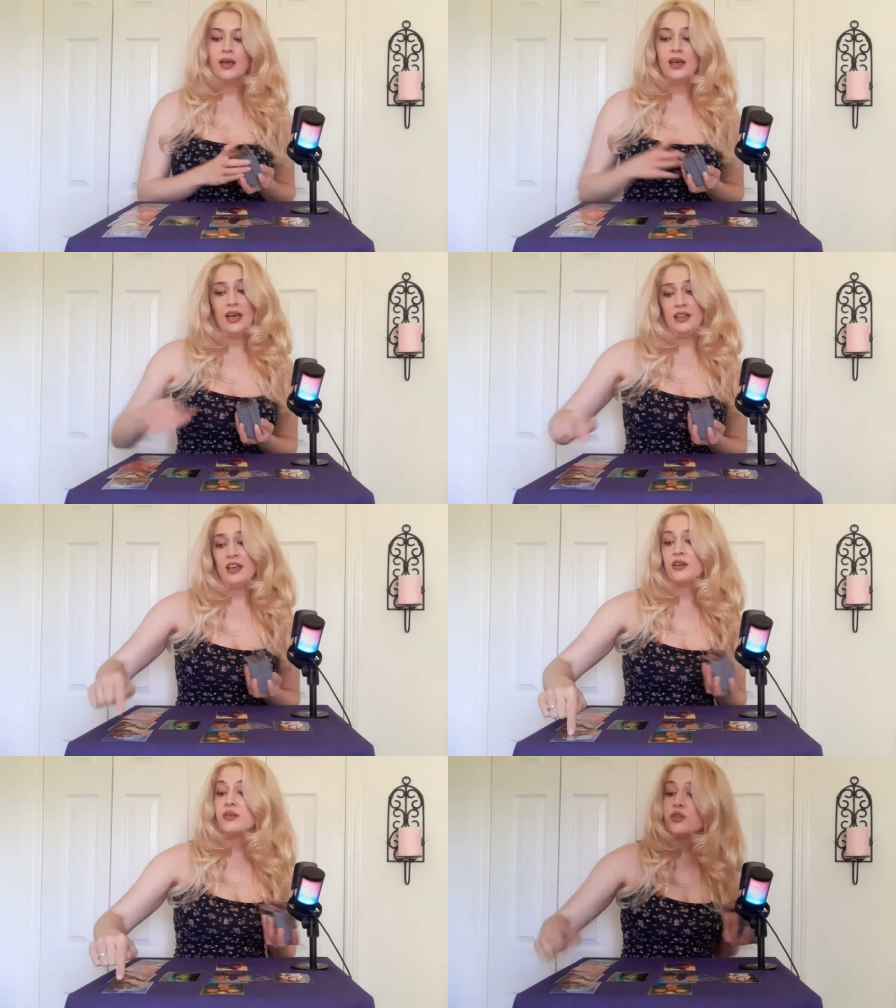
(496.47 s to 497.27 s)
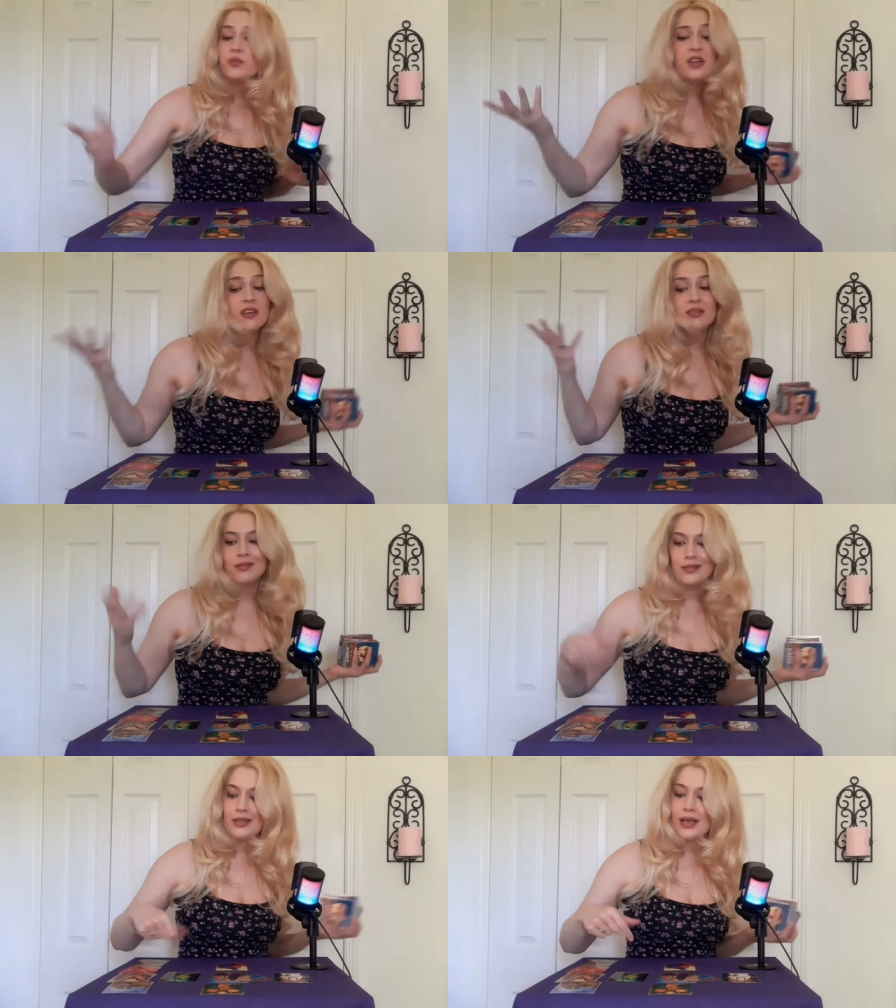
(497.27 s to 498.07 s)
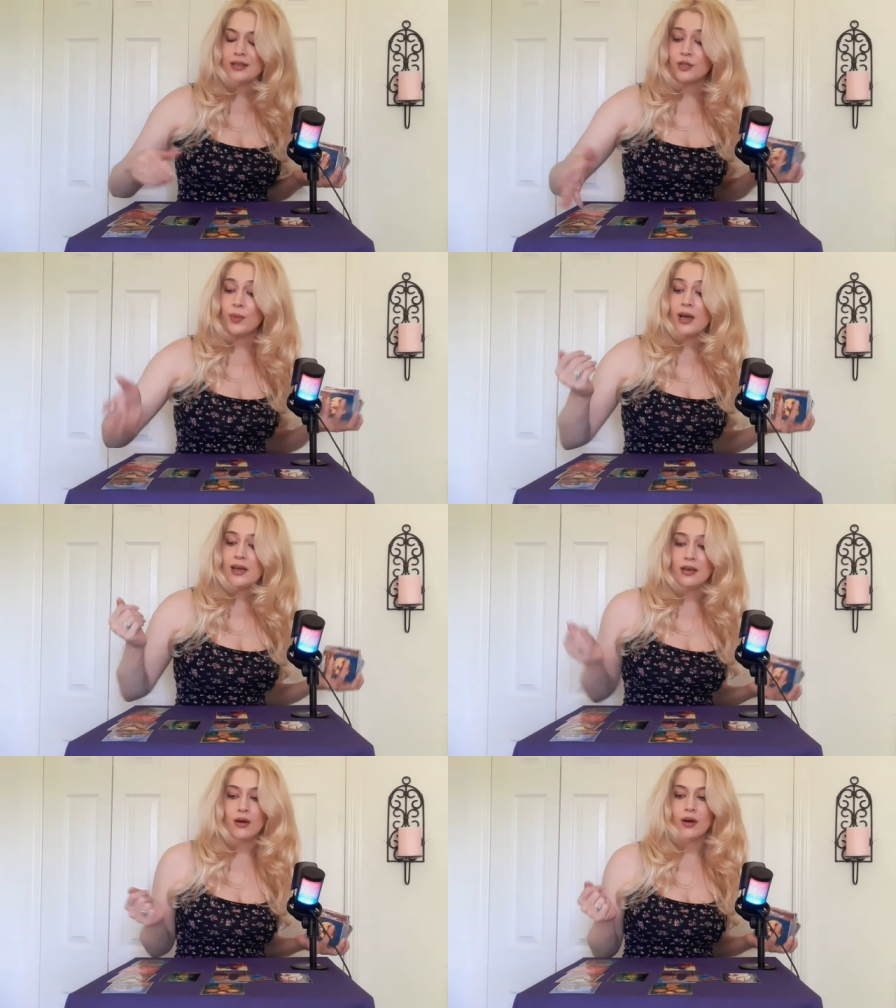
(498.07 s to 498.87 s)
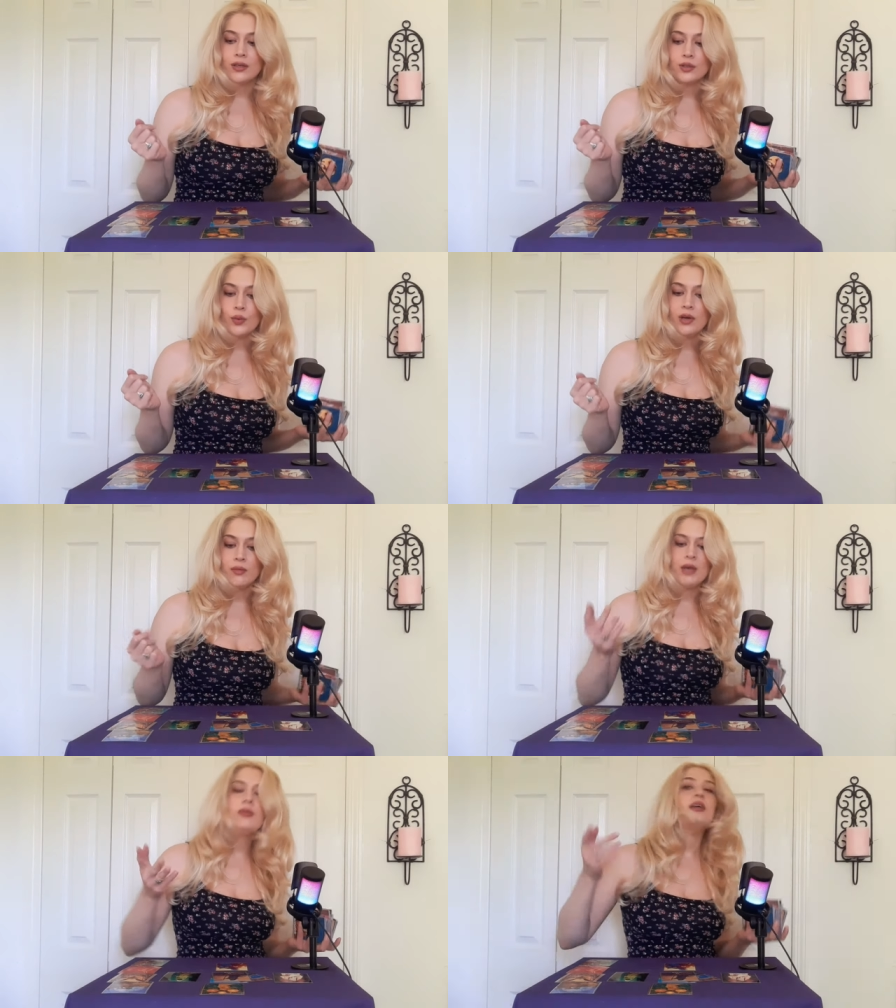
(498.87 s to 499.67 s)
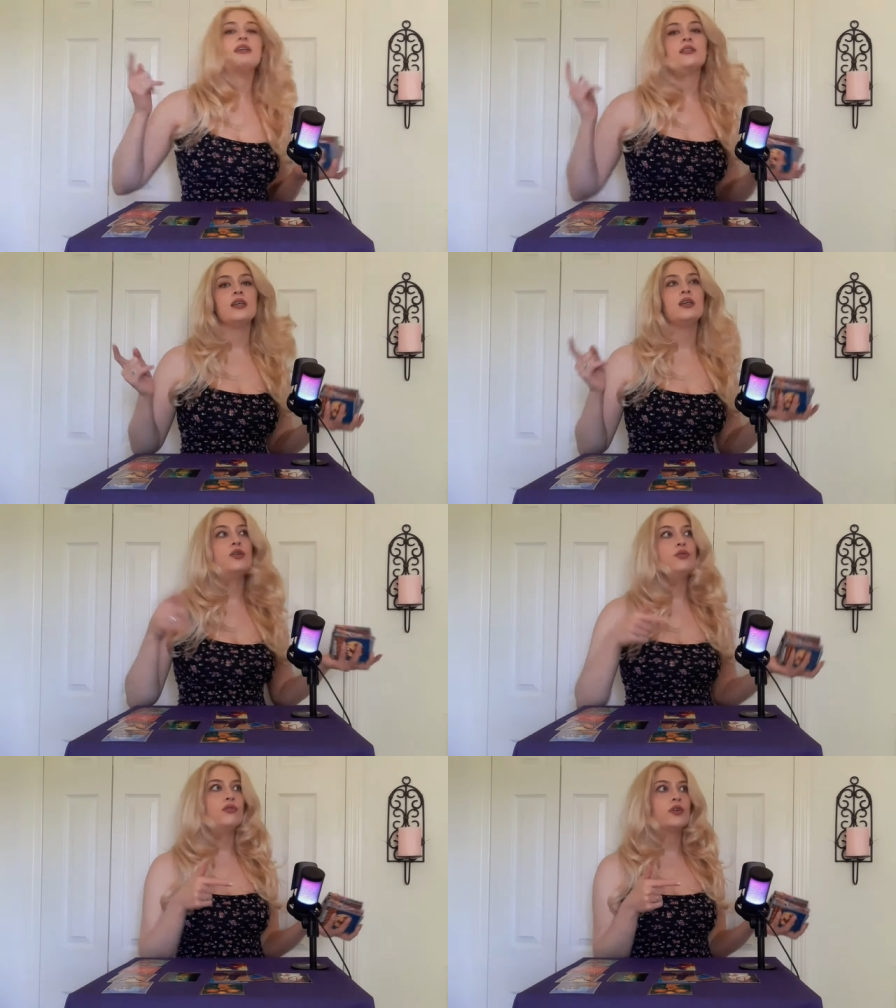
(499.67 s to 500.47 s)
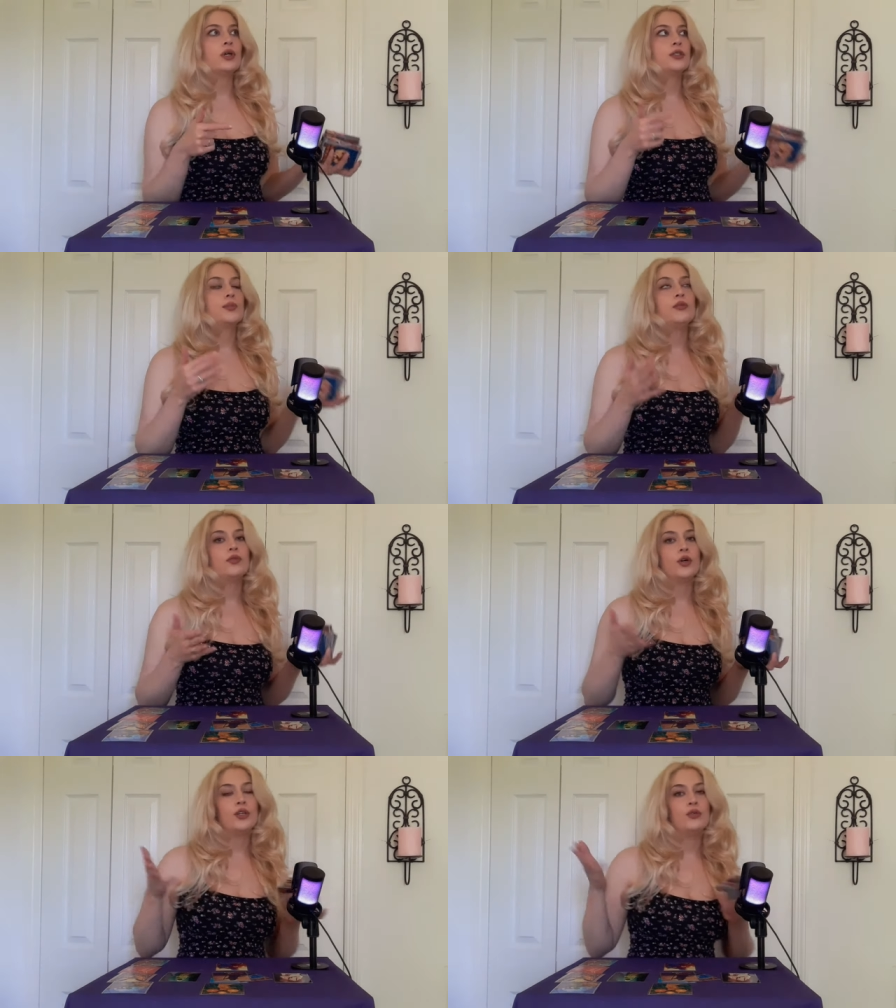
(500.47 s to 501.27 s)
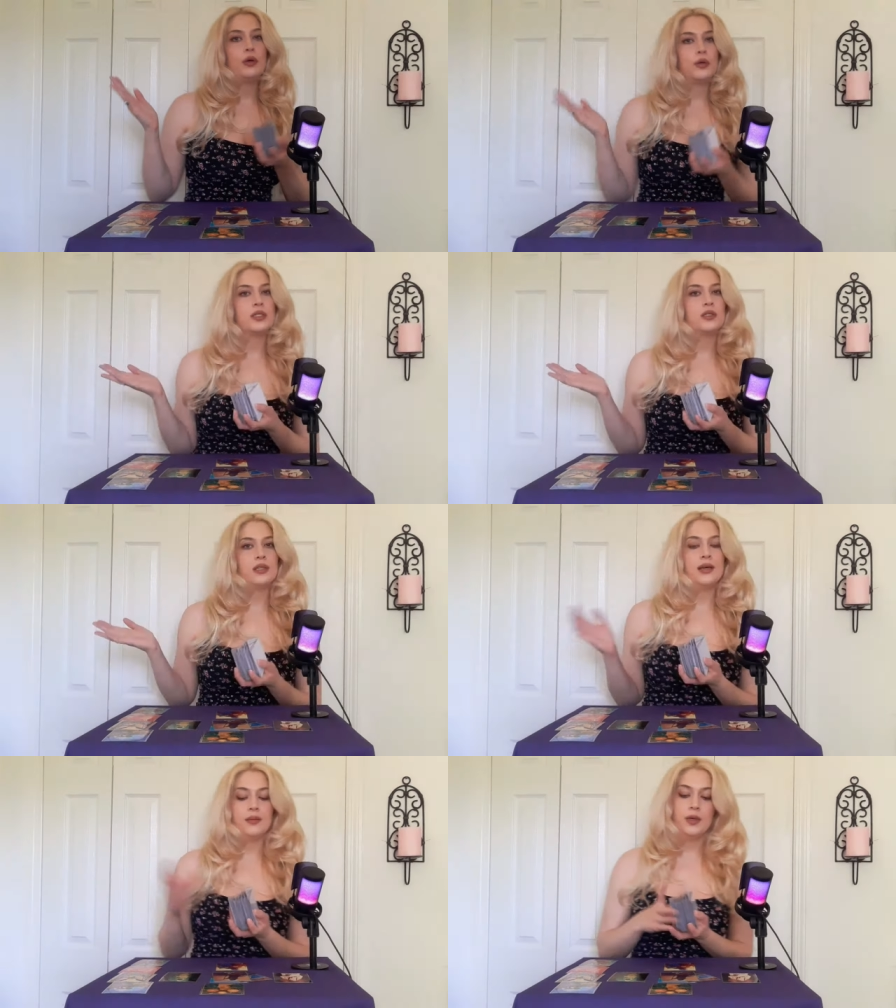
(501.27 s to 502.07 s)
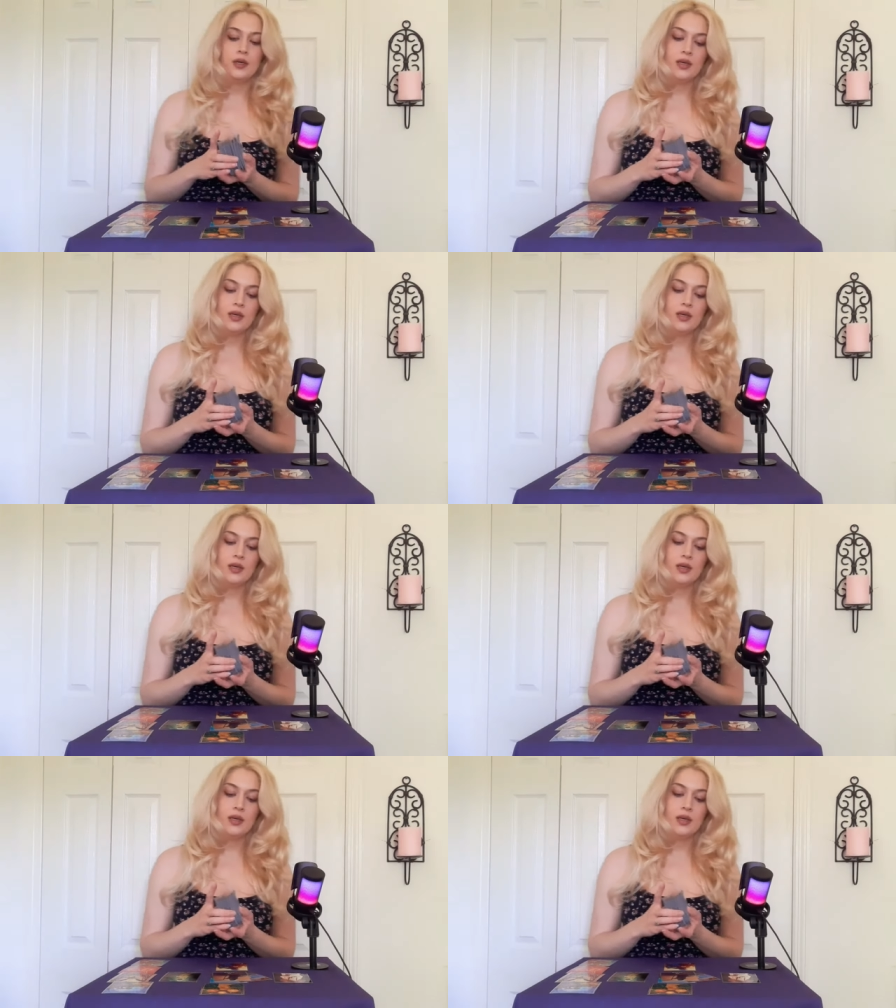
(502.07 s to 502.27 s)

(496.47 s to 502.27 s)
And that could also be that spying card as well. Maybe they see you first before you notice them.